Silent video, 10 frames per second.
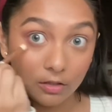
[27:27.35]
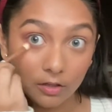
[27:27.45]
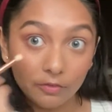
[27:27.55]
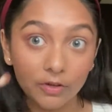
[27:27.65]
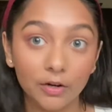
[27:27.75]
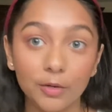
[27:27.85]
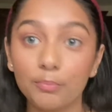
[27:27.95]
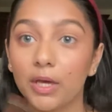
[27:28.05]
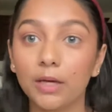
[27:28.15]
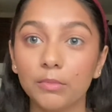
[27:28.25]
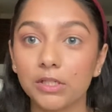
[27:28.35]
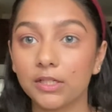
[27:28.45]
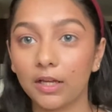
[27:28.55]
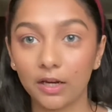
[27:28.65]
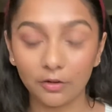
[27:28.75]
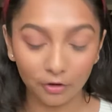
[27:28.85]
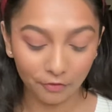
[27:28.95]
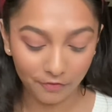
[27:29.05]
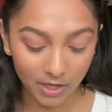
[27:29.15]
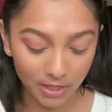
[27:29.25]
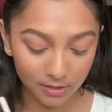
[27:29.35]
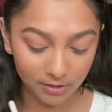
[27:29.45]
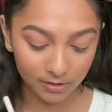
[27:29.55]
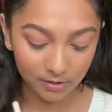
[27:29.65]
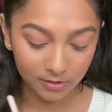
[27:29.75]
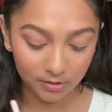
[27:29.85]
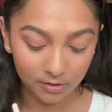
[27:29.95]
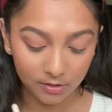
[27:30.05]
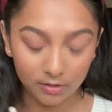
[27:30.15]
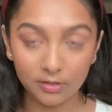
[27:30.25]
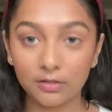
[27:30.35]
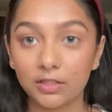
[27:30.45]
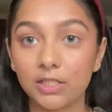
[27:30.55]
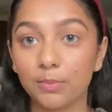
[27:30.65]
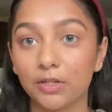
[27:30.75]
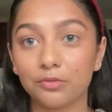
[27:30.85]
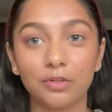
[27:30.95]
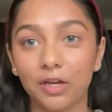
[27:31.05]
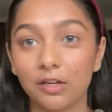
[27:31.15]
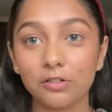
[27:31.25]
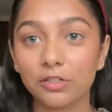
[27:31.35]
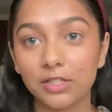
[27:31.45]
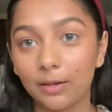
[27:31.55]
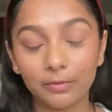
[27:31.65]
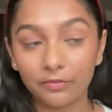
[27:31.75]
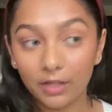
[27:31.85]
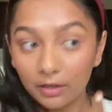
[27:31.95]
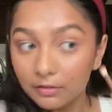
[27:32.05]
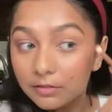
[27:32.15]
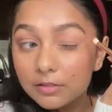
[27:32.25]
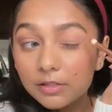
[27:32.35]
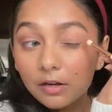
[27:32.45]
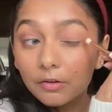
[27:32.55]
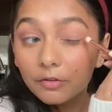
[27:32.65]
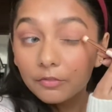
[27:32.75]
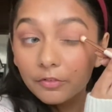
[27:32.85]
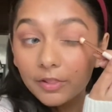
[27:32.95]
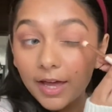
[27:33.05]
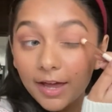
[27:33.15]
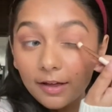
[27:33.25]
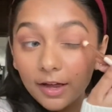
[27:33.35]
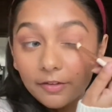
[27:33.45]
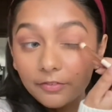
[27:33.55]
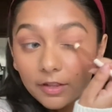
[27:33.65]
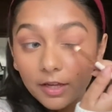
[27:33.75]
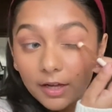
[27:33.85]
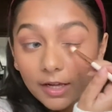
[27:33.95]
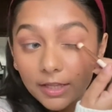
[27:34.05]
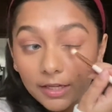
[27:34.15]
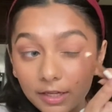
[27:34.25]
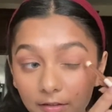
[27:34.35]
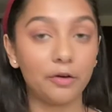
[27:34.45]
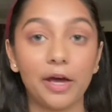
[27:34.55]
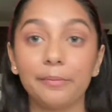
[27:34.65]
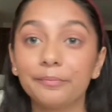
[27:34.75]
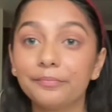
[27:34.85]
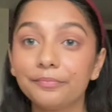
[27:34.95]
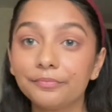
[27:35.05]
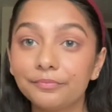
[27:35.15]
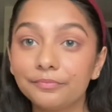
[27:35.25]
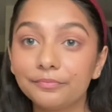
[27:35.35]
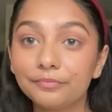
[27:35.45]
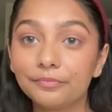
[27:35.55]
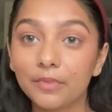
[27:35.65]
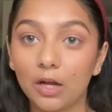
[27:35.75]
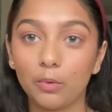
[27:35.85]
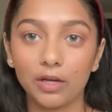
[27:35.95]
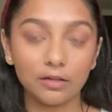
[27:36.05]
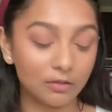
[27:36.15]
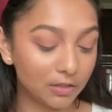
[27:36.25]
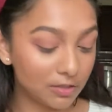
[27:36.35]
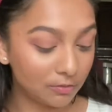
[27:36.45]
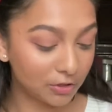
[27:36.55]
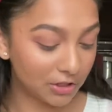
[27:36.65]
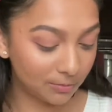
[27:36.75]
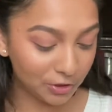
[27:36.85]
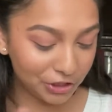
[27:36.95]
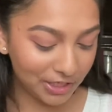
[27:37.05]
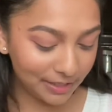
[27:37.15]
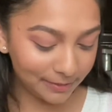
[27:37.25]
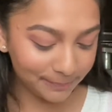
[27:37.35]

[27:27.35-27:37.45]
a very pigmented, in your face, special occasions type of thing. So for that, I feel like I like it. Okay. Oh wait, no, let's do a shimmer shade.